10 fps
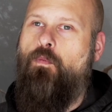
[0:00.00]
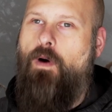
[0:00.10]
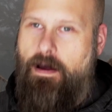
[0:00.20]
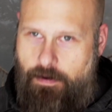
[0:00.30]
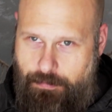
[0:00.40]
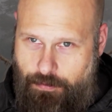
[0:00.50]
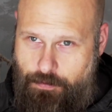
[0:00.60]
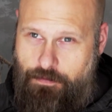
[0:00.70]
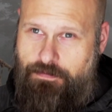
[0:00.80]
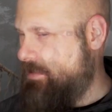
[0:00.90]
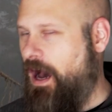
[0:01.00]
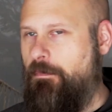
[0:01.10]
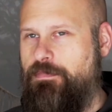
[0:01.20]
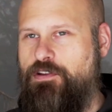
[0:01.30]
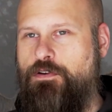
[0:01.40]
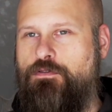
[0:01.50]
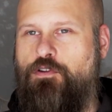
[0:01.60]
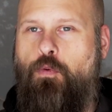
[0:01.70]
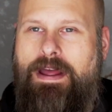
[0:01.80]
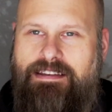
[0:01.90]
waterproof, up to
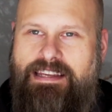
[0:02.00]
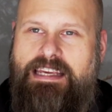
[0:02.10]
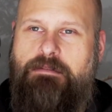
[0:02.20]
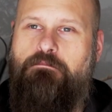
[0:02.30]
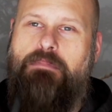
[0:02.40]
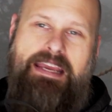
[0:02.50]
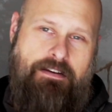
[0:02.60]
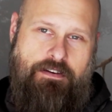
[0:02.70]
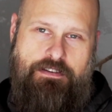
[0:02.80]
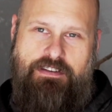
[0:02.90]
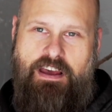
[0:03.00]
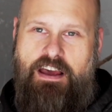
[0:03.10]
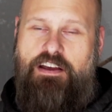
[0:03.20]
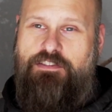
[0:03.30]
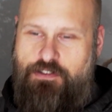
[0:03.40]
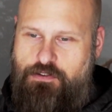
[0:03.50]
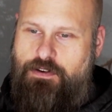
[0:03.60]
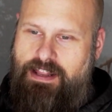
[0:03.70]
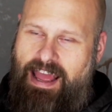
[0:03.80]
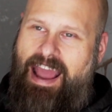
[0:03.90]
20 meters. So you
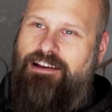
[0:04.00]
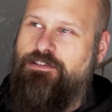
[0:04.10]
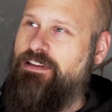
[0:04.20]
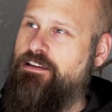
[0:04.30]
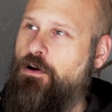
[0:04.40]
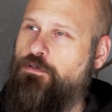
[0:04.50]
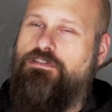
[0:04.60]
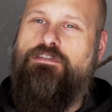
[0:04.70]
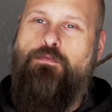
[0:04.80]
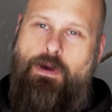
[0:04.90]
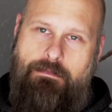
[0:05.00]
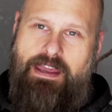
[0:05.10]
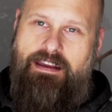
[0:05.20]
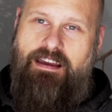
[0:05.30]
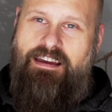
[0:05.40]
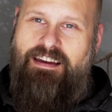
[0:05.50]
can actually go swimming